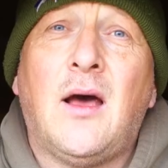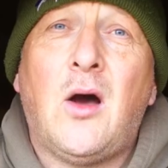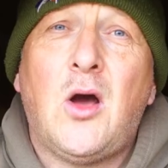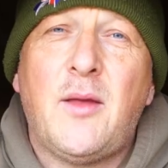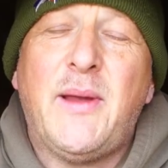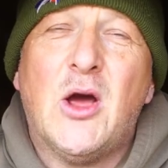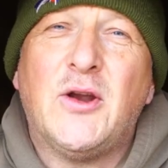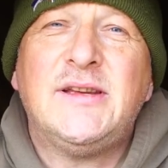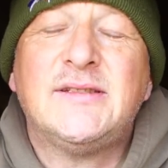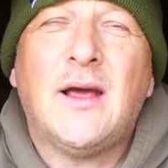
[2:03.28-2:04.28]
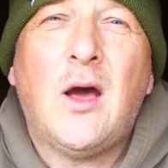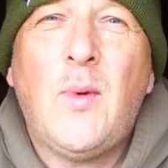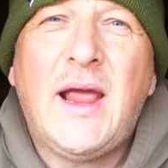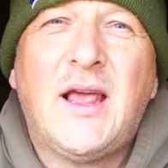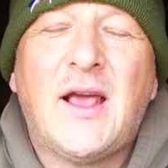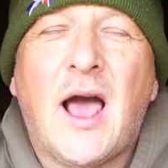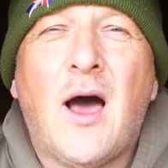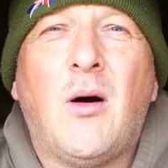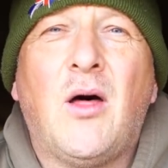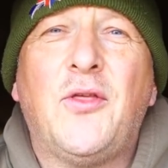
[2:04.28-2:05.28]
I've got to be honest, a week
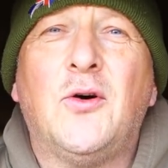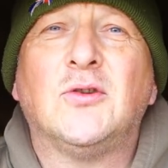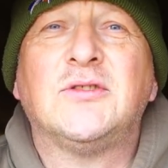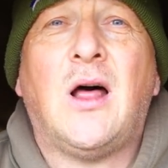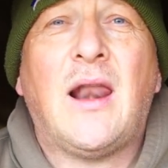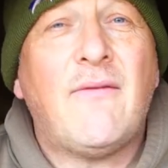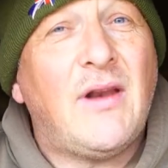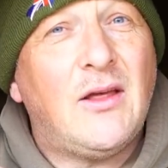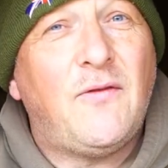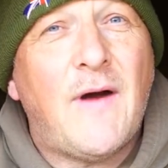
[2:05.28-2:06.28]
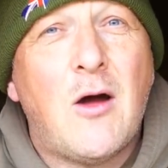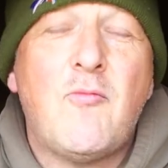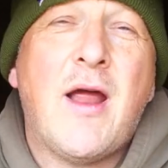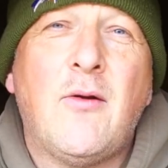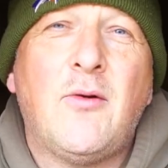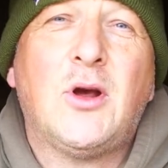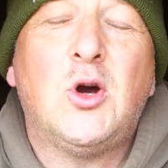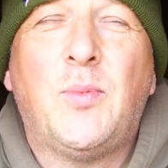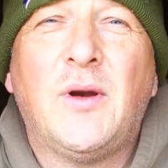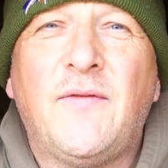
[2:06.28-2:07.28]
ago I thought I'll have a little farm round a
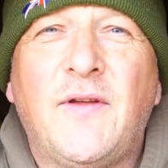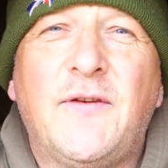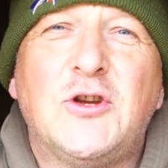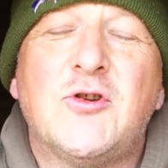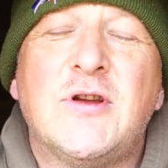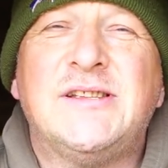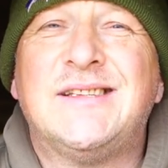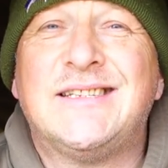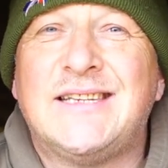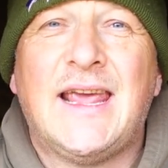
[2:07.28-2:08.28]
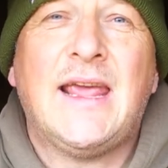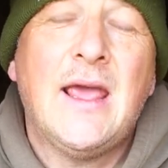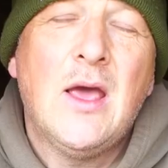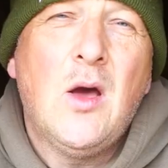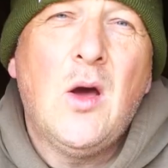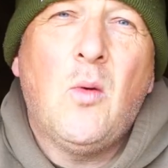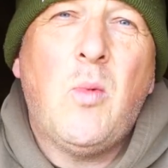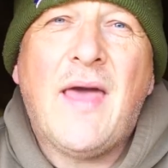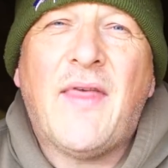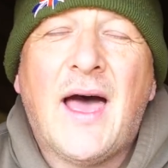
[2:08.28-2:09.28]
couple of the fisheries to see
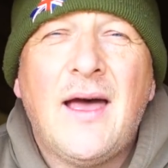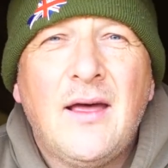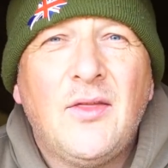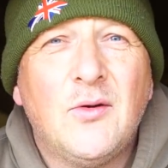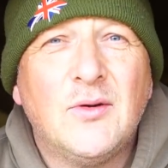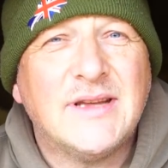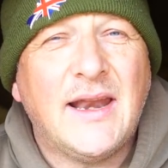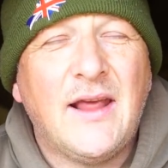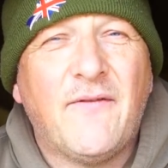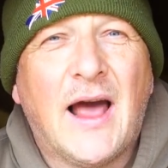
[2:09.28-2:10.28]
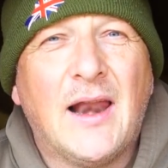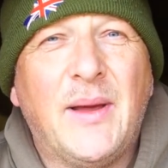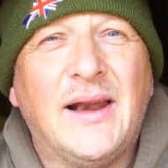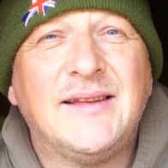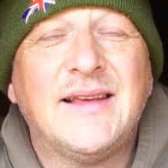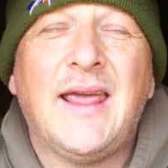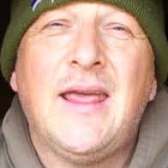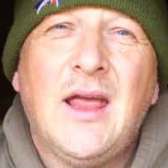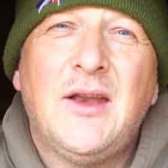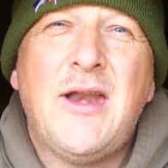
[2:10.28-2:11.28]
whether there was any availability,
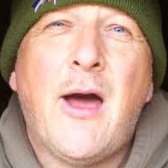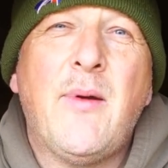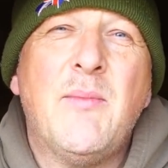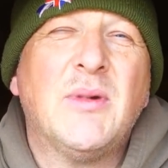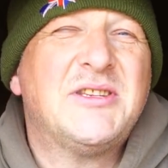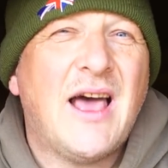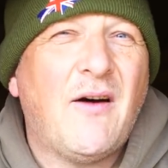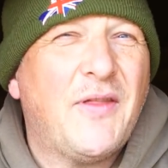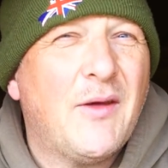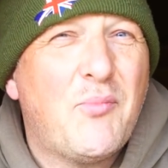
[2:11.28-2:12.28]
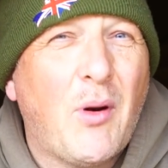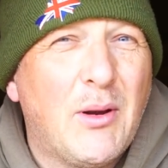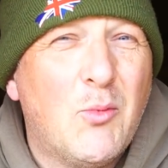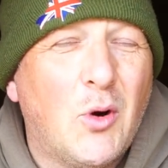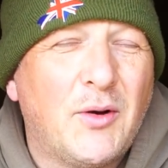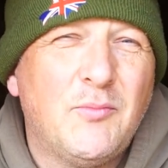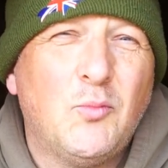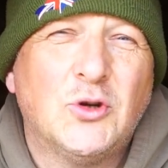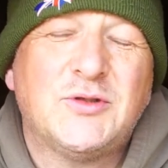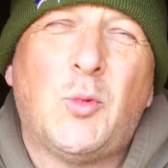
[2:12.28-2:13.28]
knowing myself that there probably
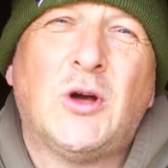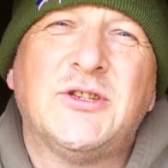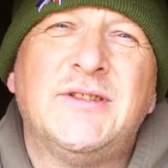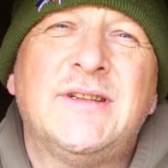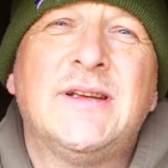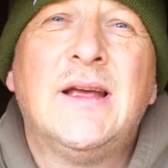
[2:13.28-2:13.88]
wasn't.